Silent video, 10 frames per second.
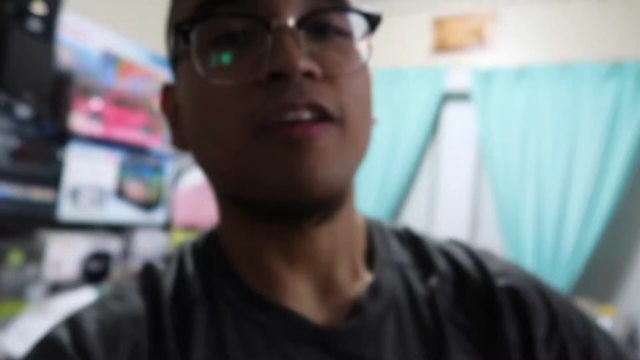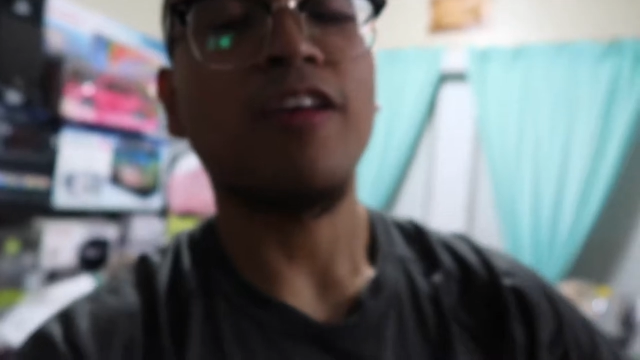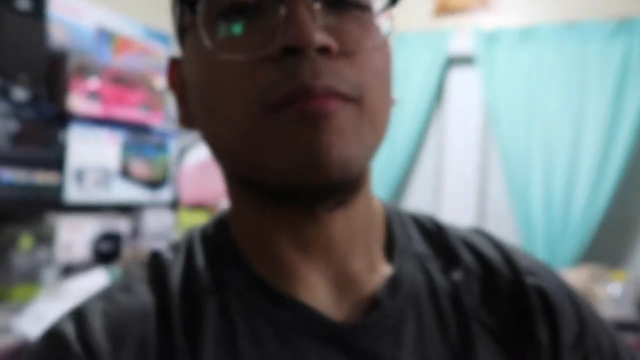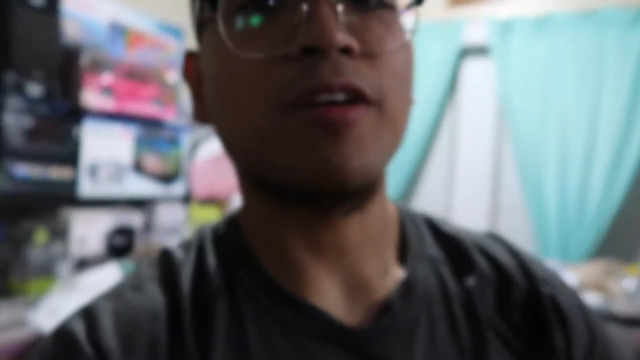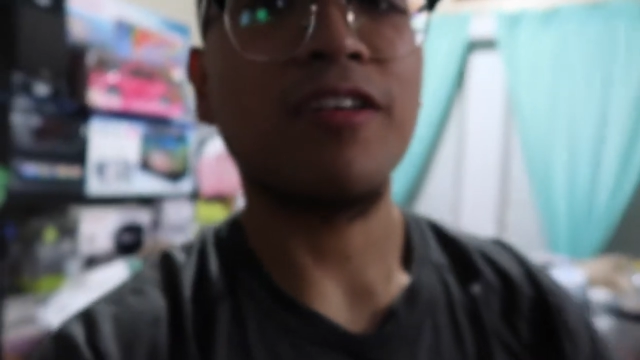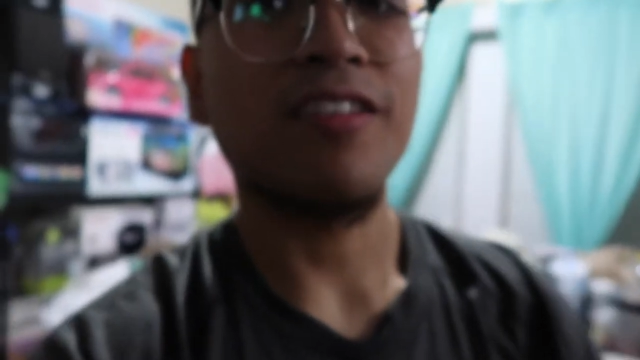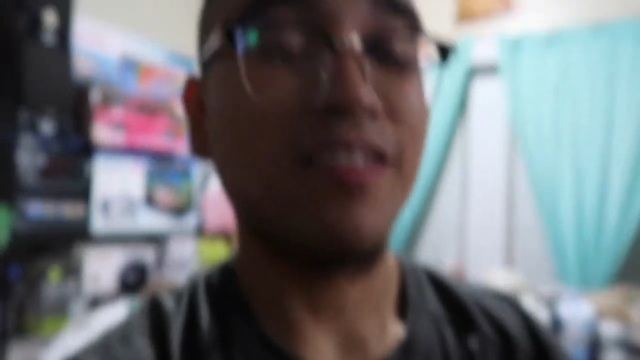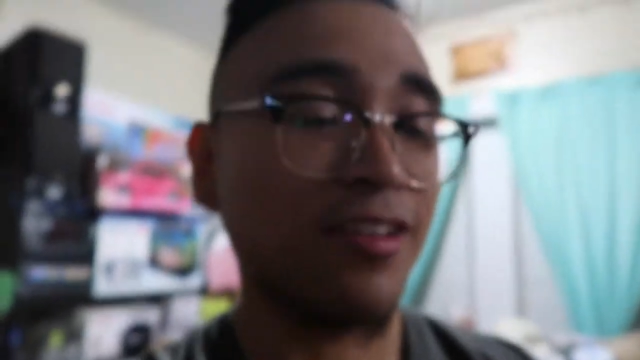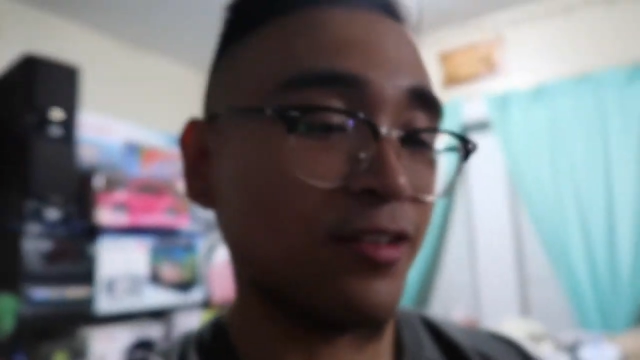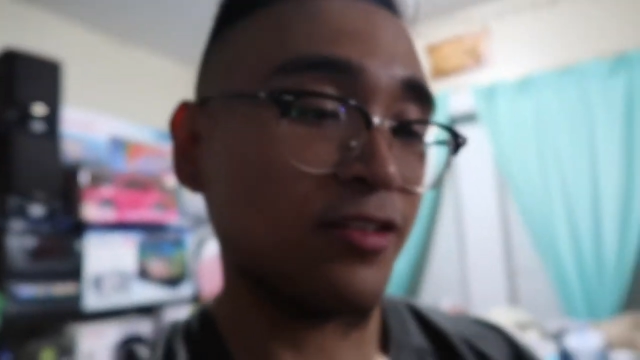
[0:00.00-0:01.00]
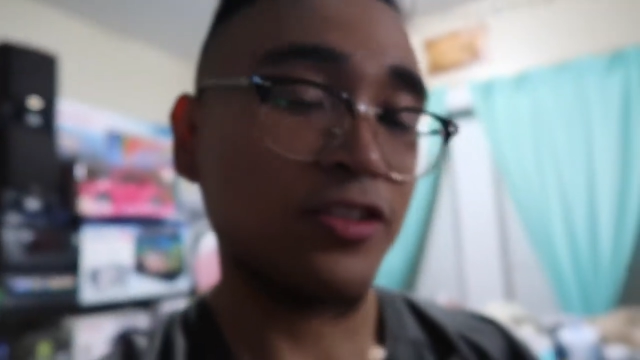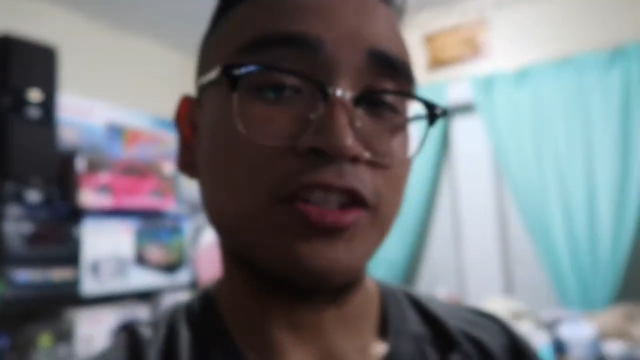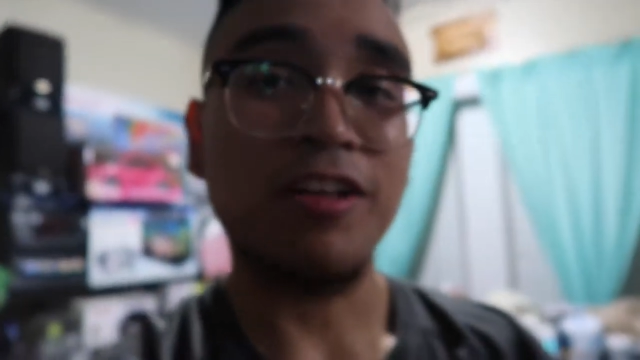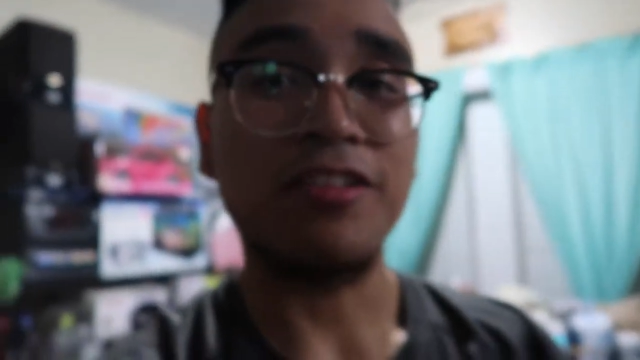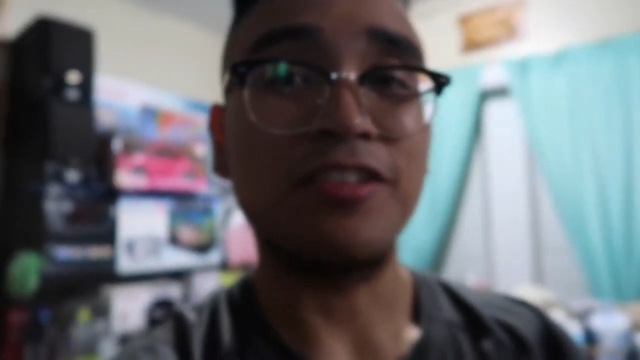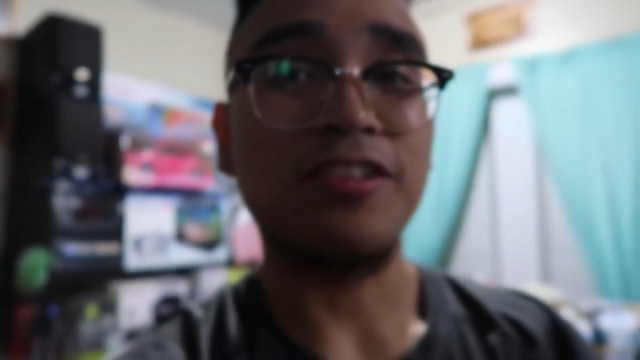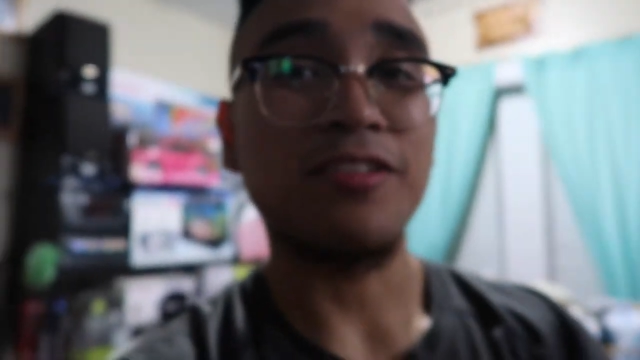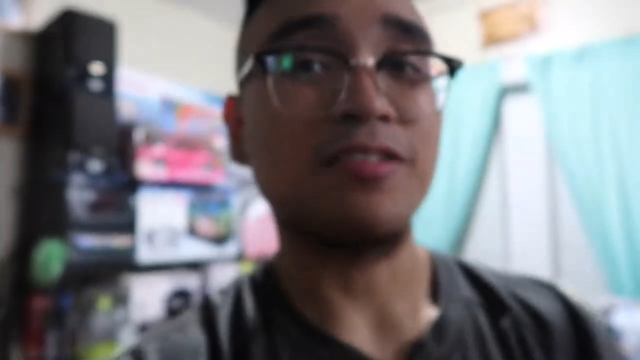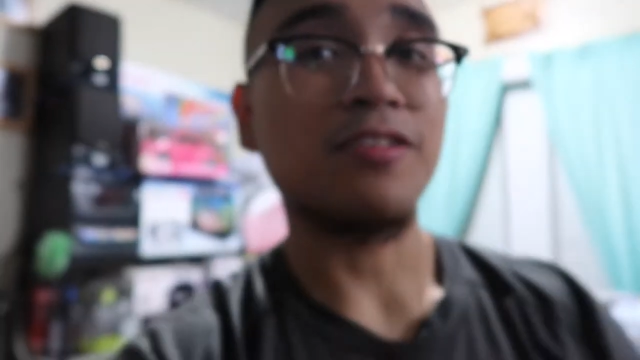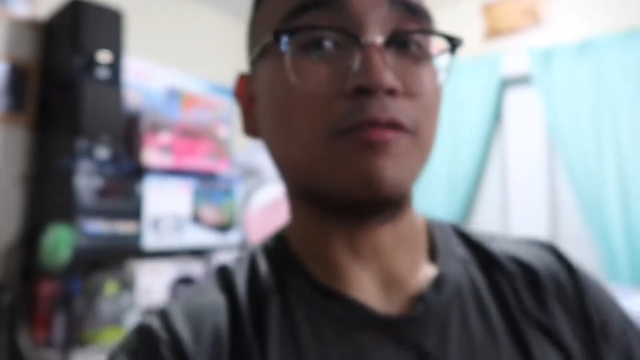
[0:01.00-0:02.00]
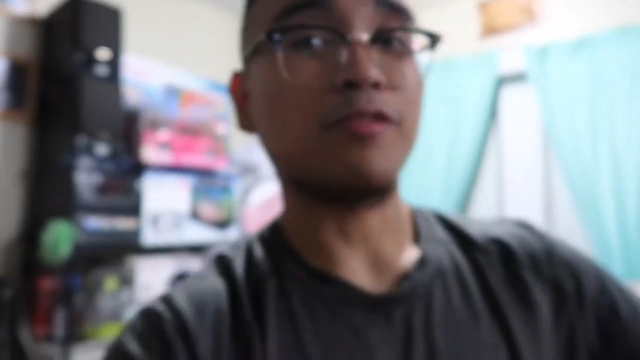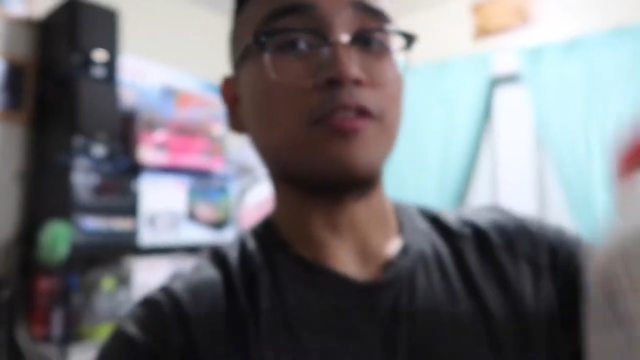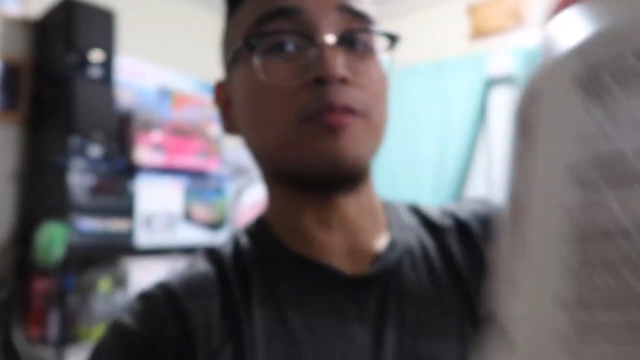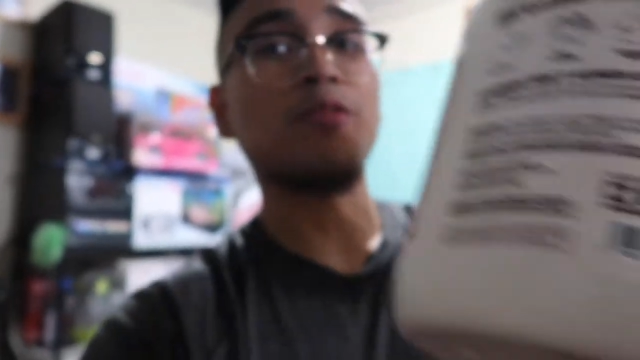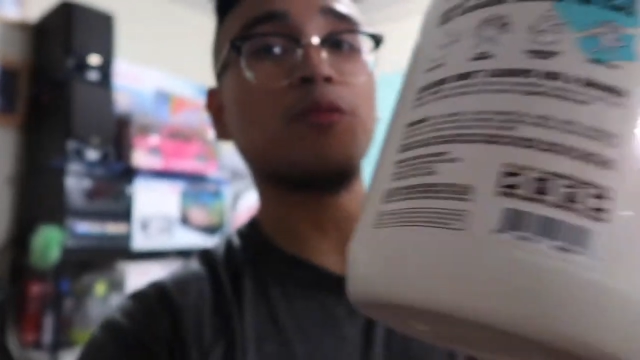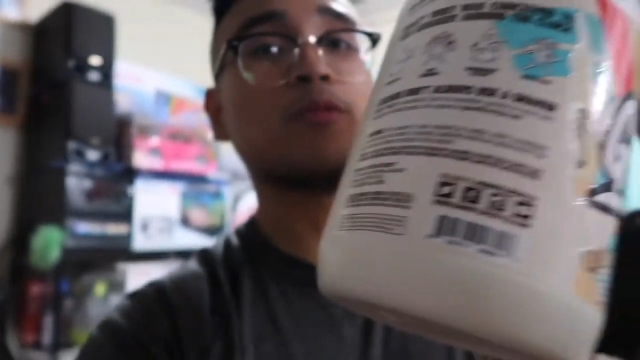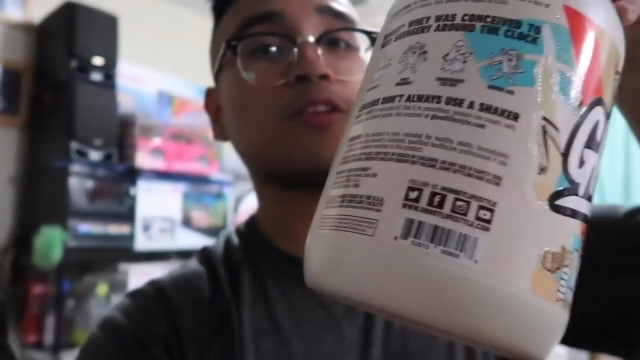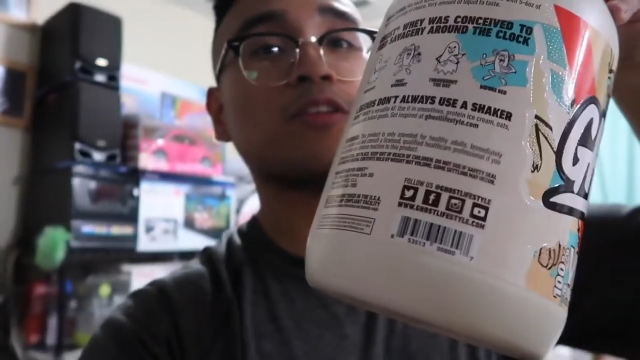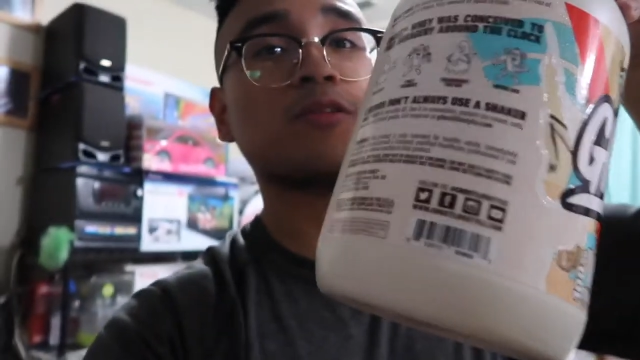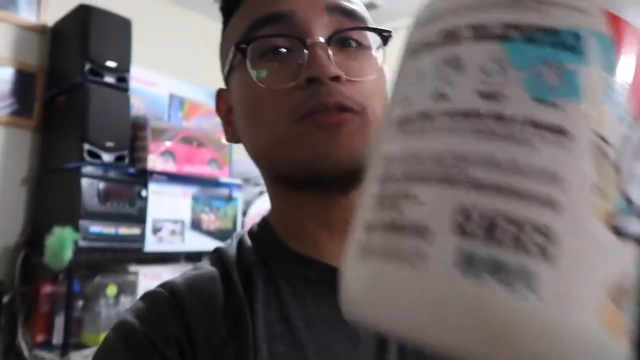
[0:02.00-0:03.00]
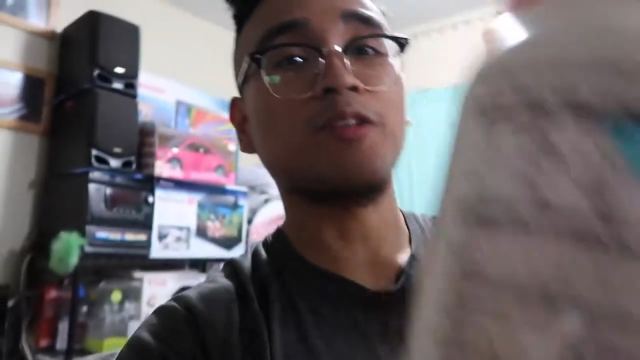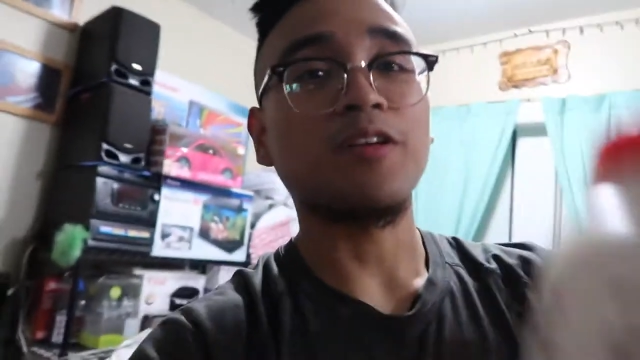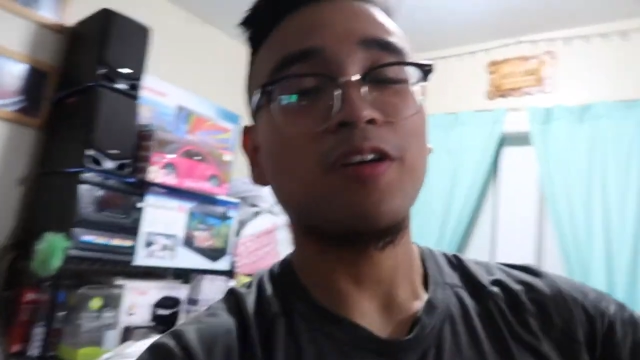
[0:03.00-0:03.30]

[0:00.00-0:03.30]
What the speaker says: Yeah, man, shout out to GNC for hooking me up with a third one.